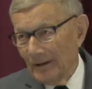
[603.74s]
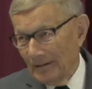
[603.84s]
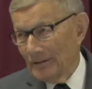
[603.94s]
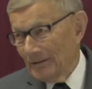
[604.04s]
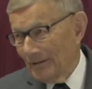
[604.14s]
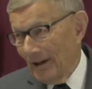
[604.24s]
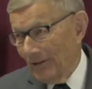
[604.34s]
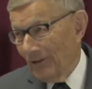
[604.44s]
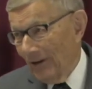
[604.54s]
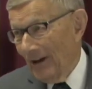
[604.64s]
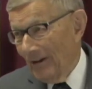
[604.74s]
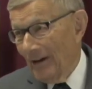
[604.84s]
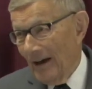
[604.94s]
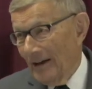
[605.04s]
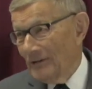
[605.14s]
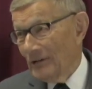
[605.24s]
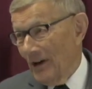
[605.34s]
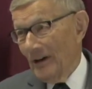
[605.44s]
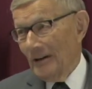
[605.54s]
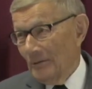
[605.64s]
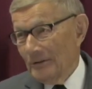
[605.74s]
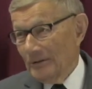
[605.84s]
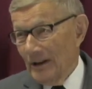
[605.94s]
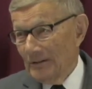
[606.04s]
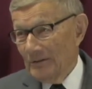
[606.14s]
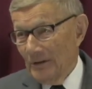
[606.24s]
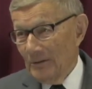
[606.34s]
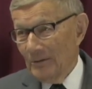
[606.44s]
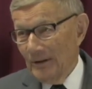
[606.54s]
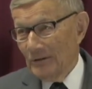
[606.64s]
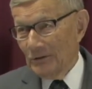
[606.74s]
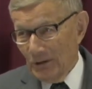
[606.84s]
let's, let's say. I saw he was not doing well.